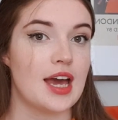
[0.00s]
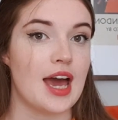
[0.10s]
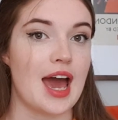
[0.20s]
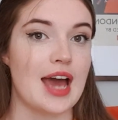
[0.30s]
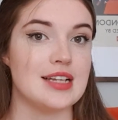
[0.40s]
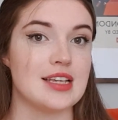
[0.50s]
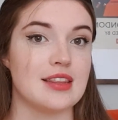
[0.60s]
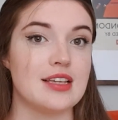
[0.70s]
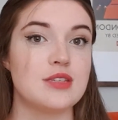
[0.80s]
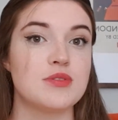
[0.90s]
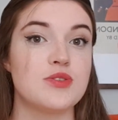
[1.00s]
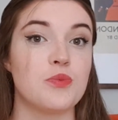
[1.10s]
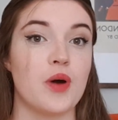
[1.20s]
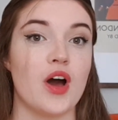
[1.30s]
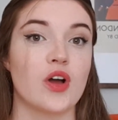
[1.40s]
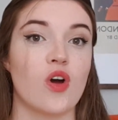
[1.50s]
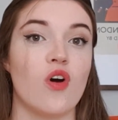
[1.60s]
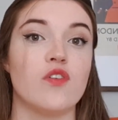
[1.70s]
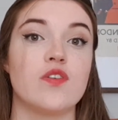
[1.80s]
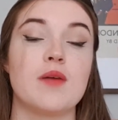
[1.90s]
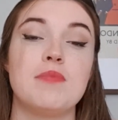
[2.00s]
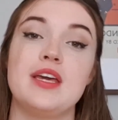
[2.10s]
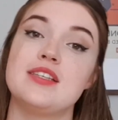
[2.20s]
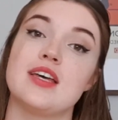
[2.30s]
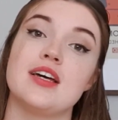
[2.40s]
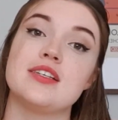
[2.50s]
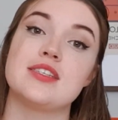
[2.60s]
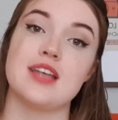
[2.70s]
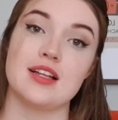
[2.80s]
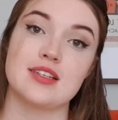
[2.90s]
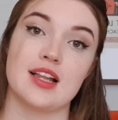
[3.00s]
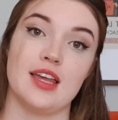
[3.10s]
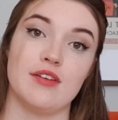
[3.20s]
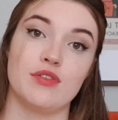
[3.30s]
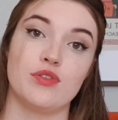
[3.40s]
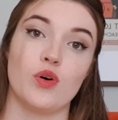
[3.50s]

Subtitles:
and this was the work of Peter Sutcliffe,